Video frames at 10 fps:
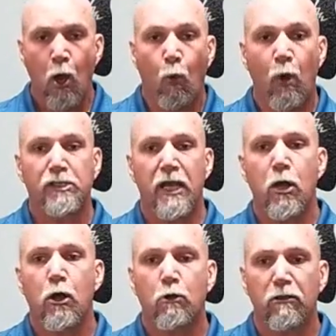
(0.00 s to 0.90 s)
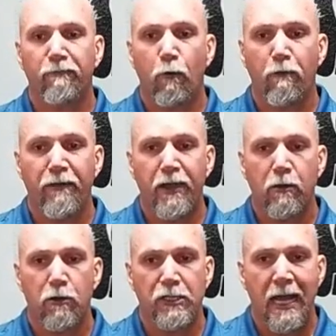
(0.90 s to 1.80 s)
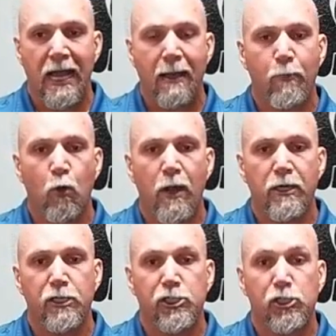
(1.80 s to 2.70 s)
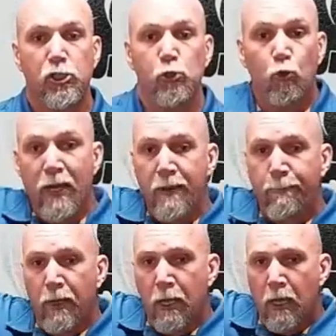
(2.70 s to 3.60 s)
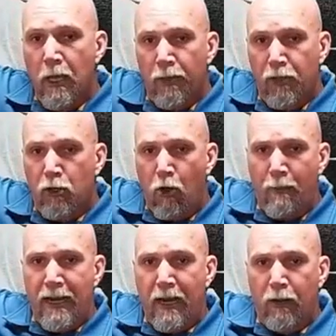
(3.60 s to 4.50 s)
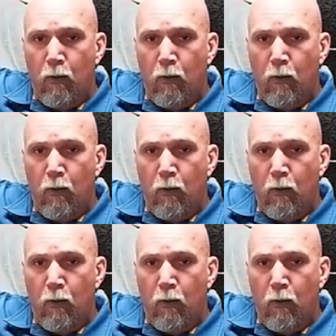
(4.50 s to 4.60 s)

Once I hook with the four fingers, I'm going to sweep the garment out of the